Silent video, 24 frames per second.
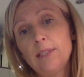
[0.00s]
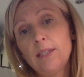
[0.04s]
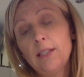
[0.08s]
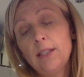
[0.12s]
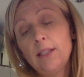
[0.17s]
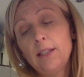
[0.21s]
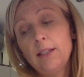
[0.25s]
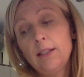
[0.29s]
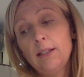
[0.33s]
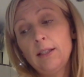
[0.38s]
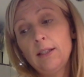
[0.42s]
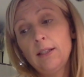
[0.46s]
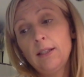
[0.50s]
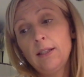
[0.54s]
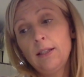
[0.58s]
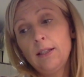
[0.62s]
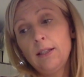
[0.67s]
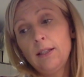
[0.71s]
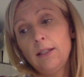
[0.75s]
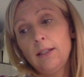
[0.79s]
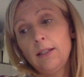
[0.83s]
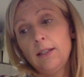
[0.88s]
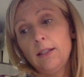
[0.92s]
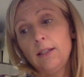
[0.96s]

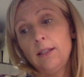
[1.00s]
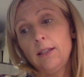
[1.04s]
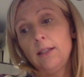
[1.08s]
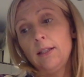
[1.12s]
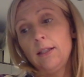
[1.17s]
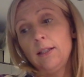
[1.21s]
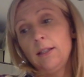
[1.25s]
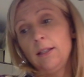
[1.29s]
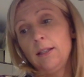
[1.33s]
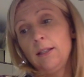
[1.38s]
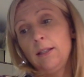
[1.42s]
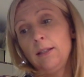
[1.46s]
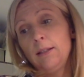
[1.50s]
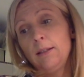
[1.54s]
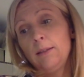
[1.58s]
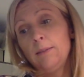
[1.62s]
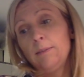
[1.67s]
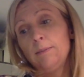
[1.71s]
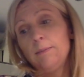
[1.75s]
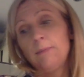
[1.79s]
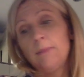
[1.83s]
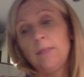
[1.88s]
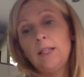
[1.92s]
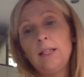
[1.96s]

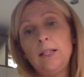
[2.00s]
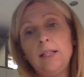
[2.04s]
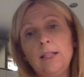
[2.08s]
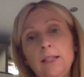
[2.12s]
(silence)